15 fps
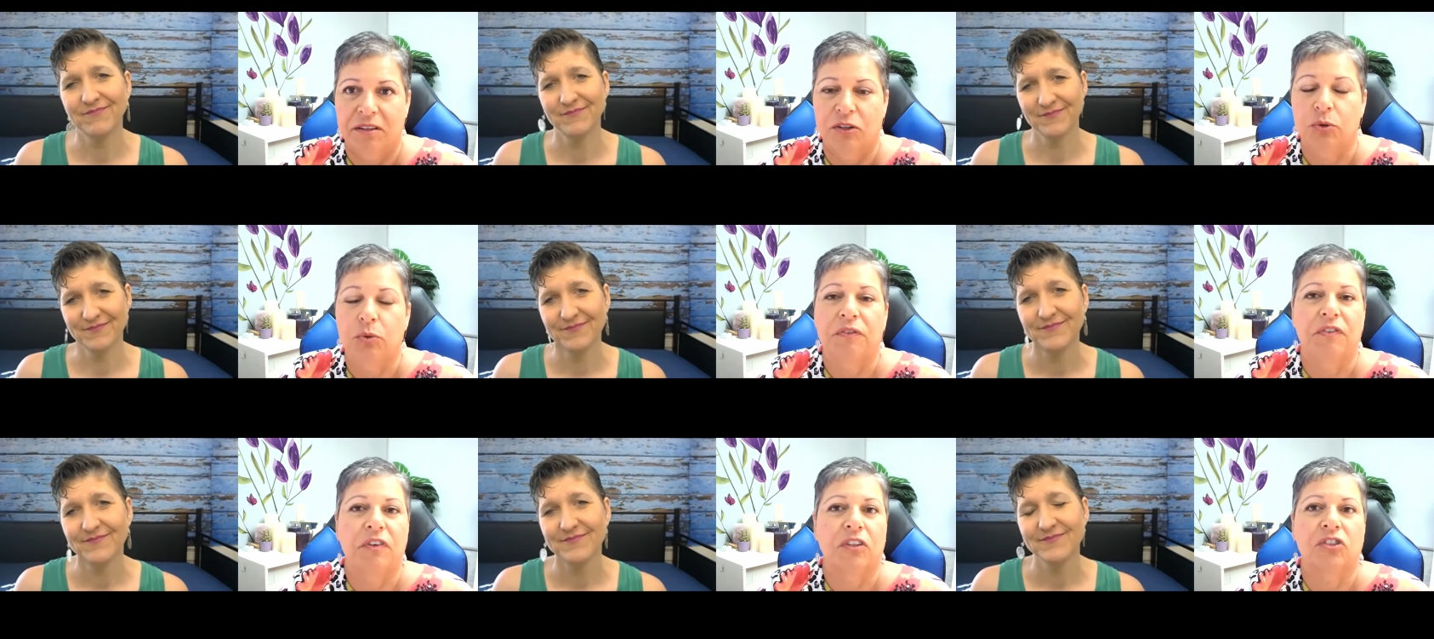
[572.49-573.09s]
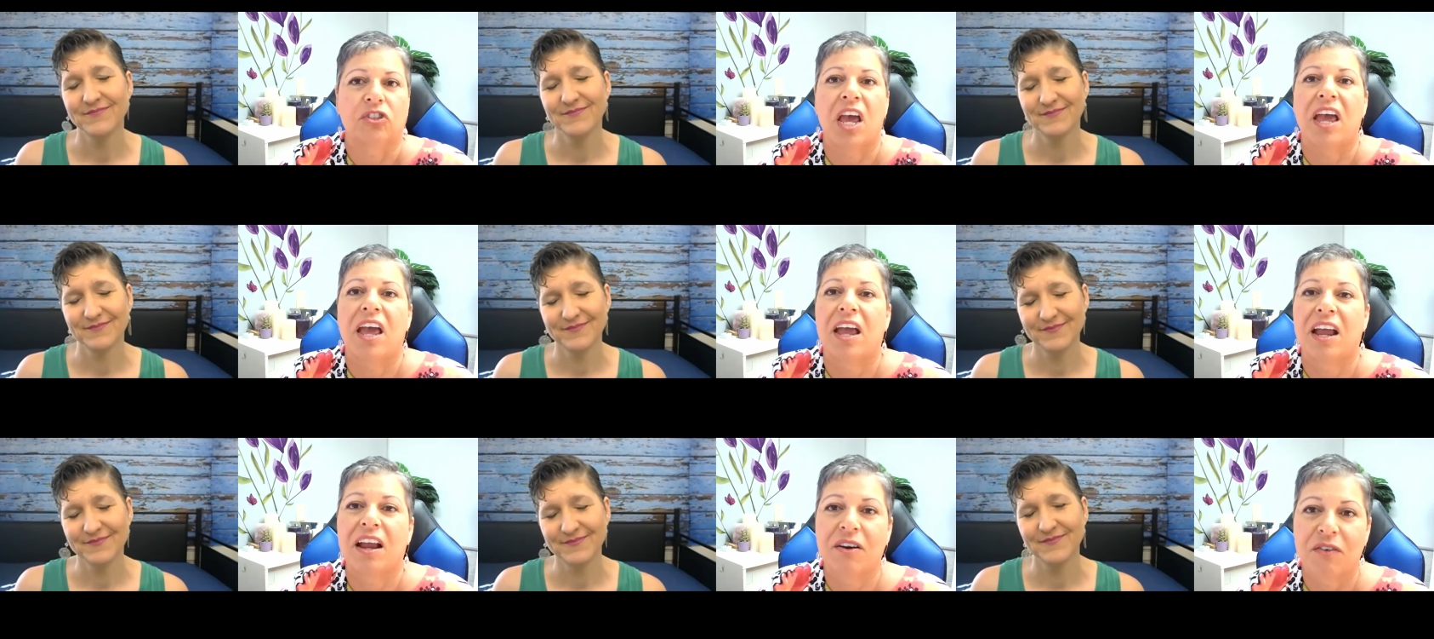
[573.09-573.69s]
Speaker 1: you would feel
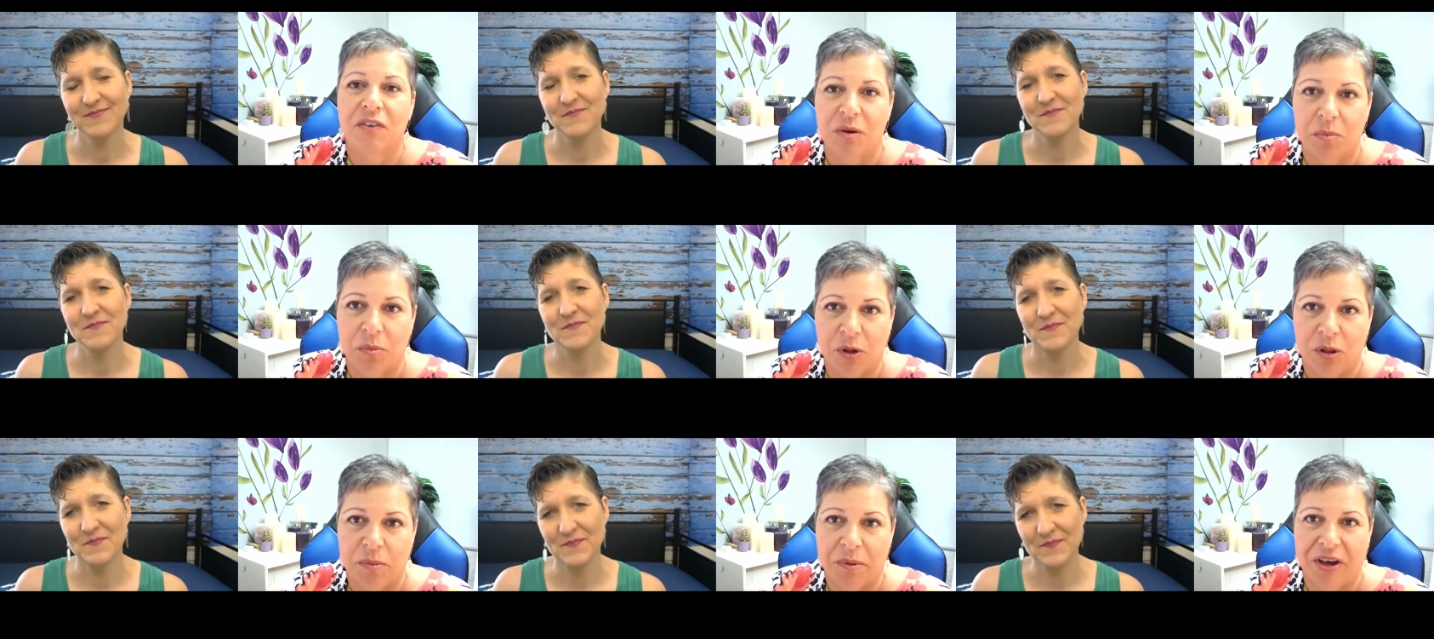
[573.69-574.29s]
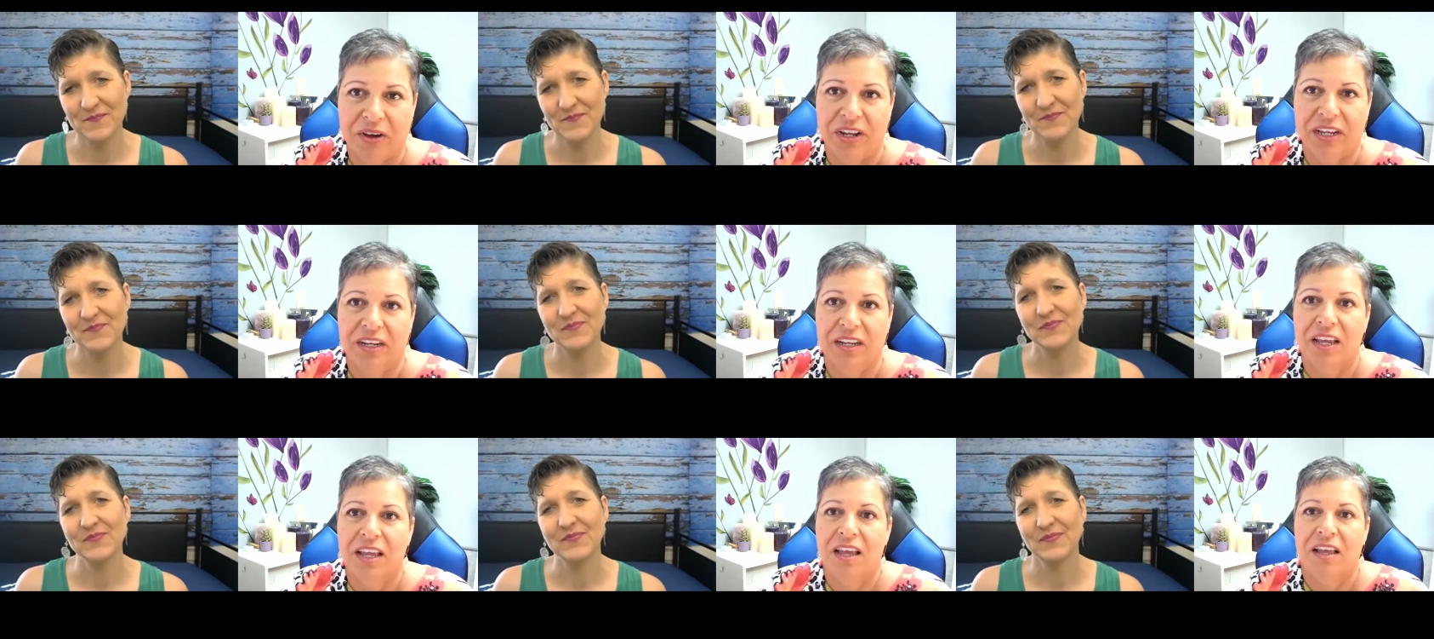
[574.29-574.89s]
terrible about it.
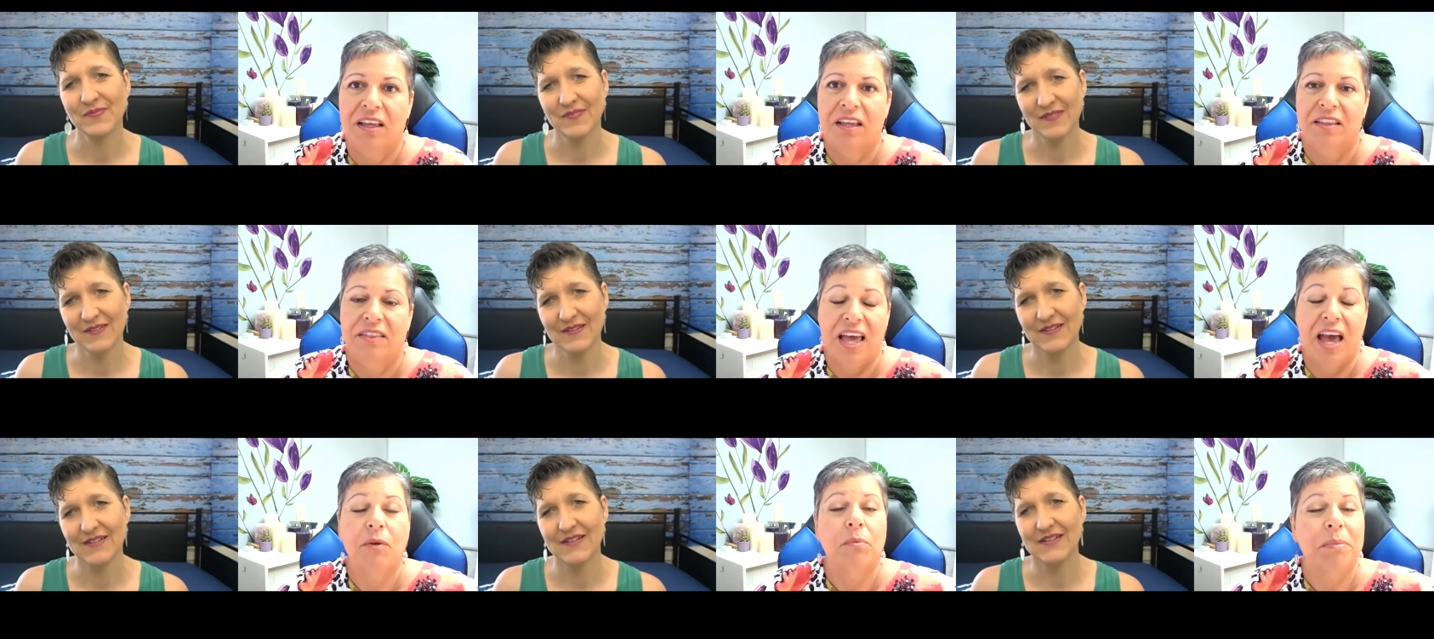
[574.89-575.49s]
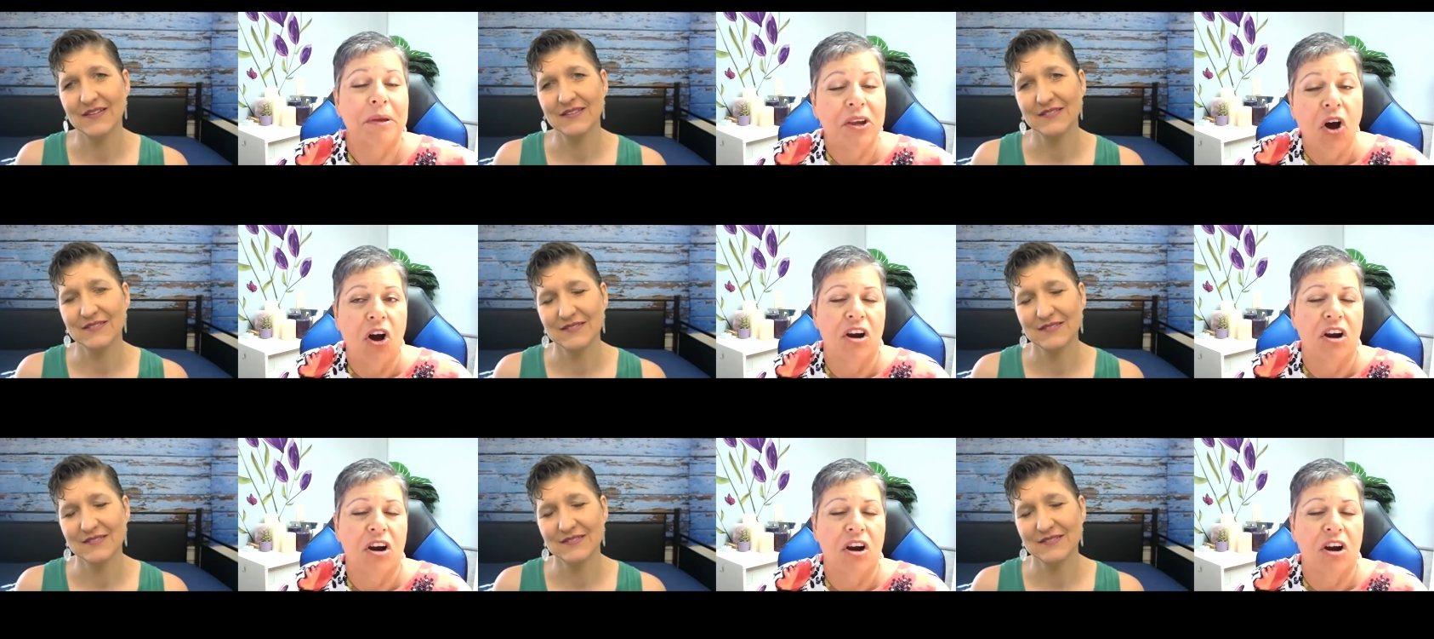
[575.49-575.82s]
That would be